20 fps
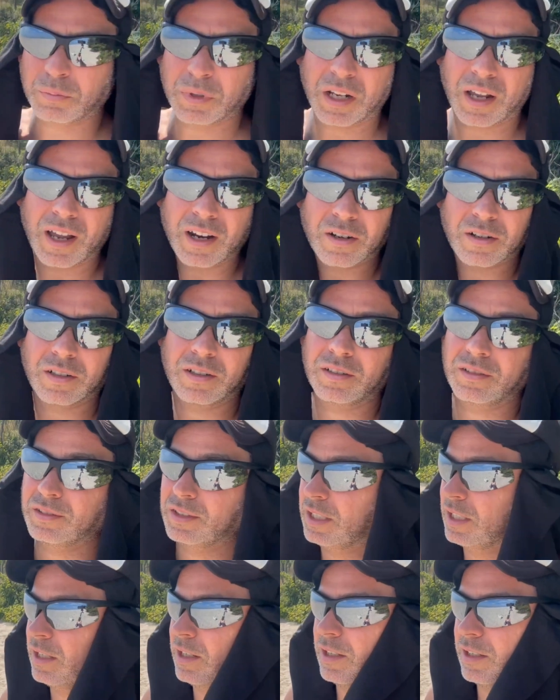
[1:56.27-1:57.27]
bit higher and
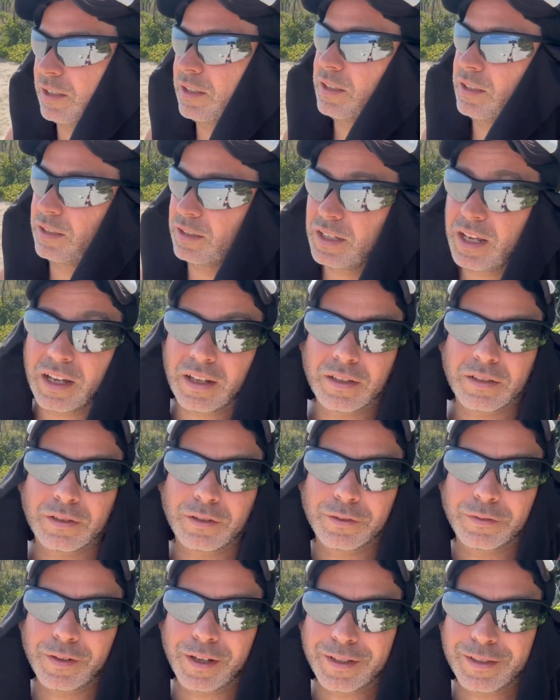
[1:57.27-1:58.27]
yeah,
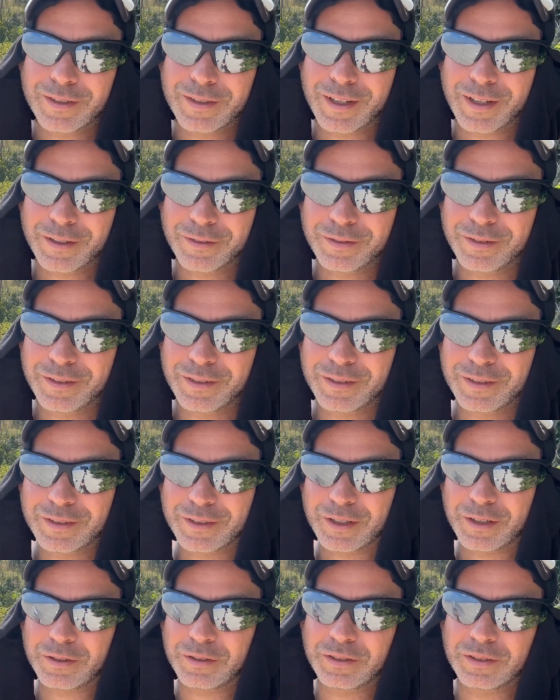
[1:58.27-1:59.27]
you'll find stuff.
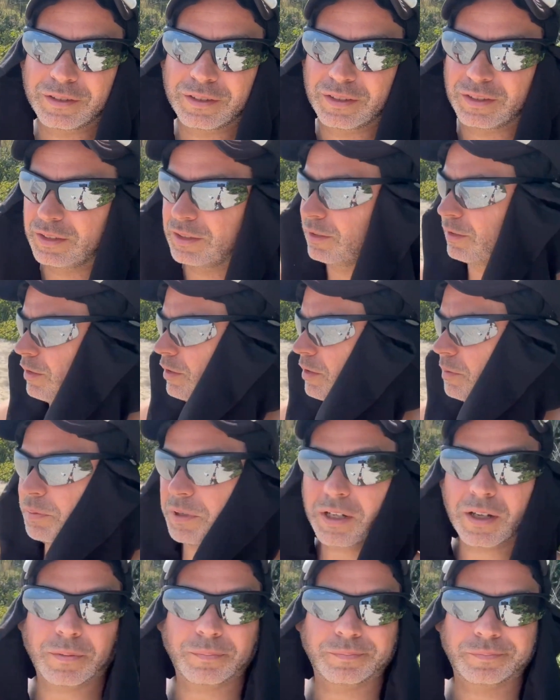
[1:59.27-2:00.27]
So good to
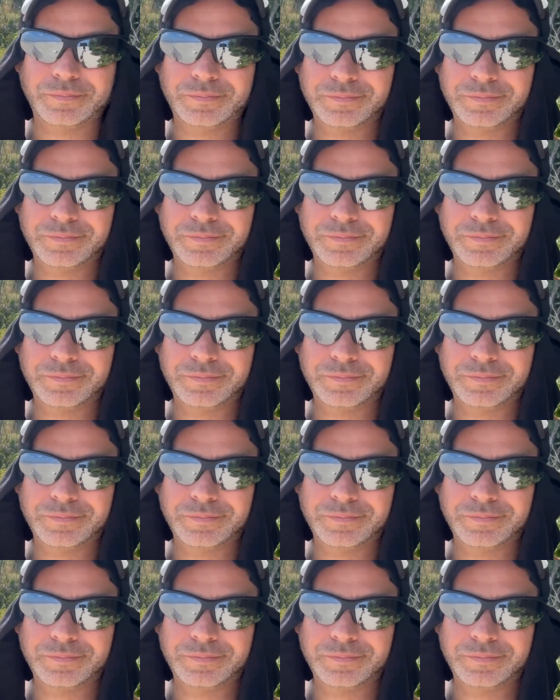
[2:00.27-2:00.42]
pick up.